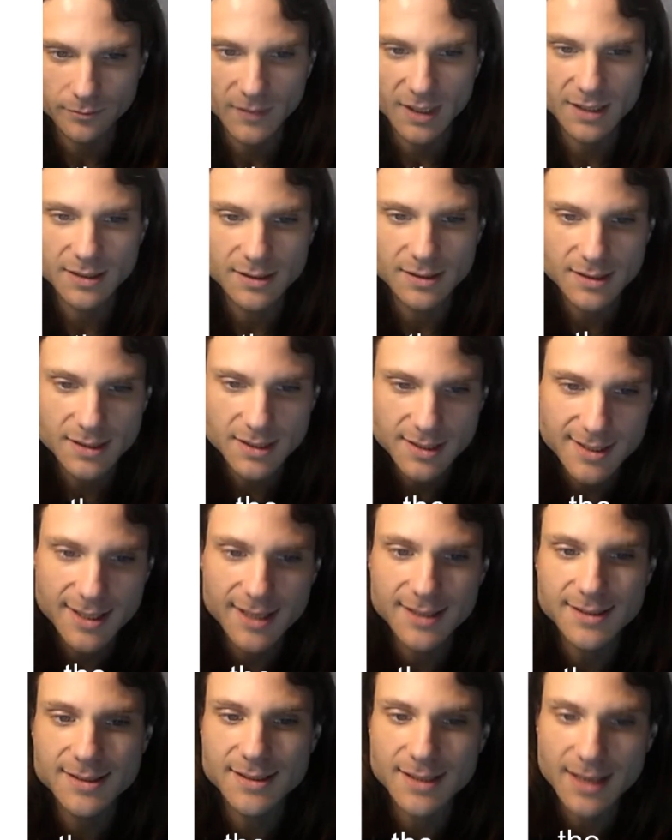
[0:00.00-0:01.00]

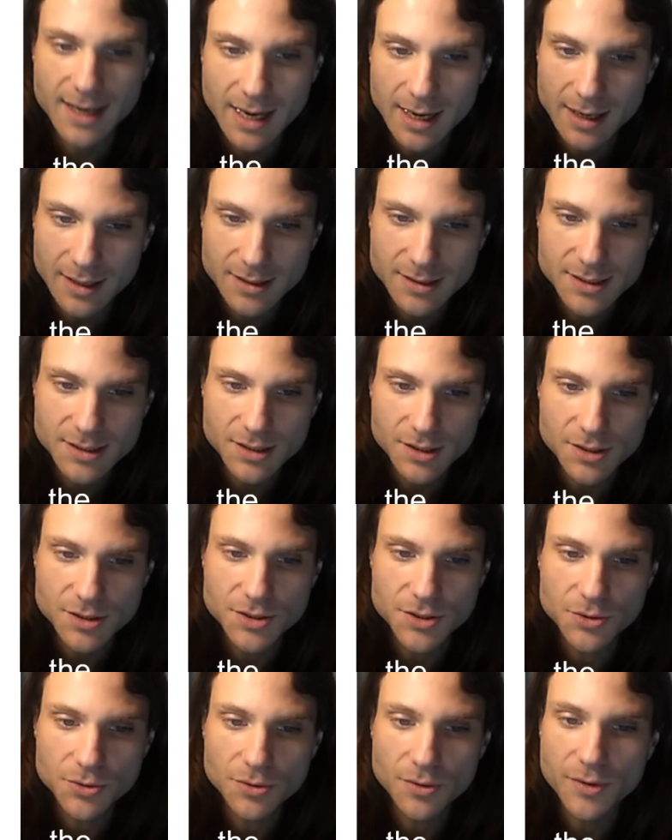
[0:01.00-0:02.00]
sets x
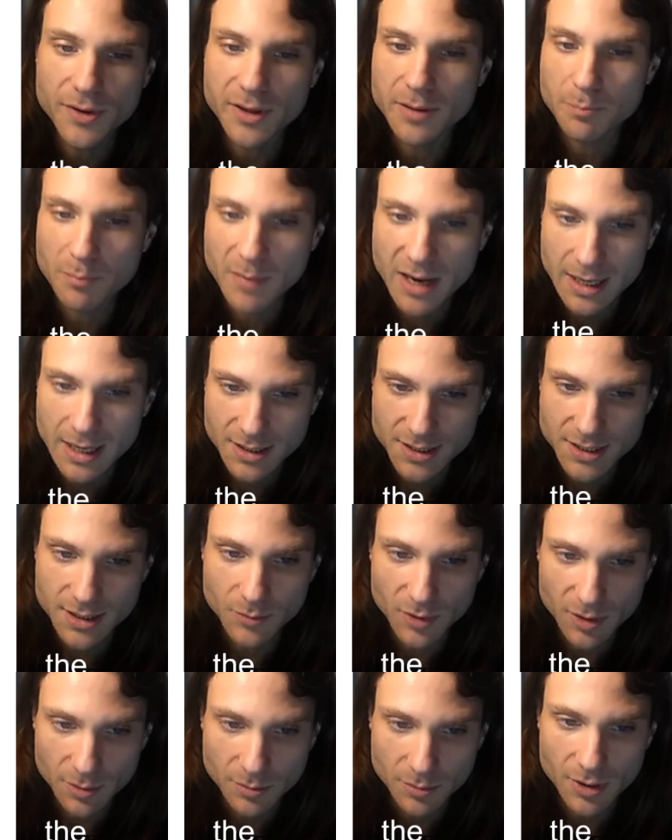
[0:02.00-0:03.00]
to the
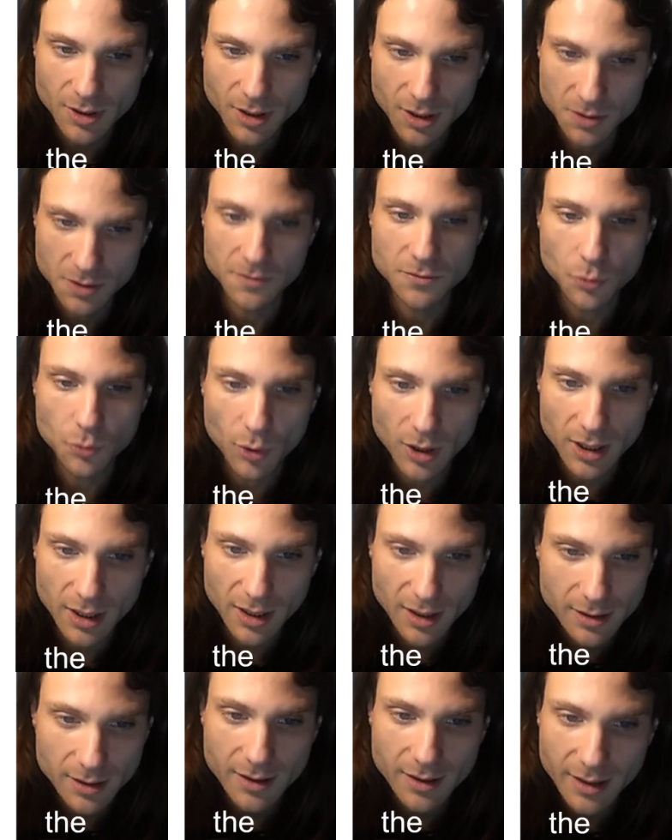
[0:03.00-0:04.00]
maximum of y
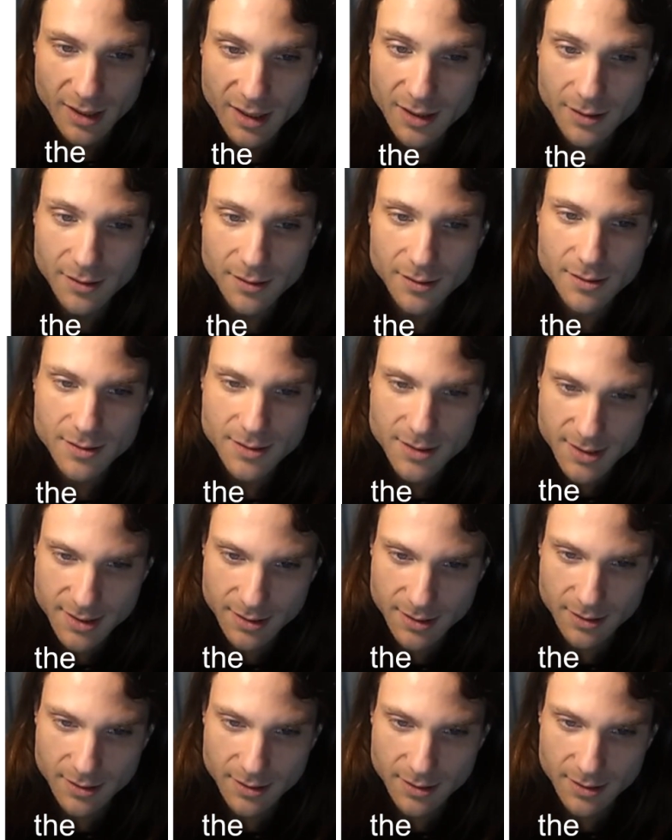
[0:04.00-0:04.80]
and z.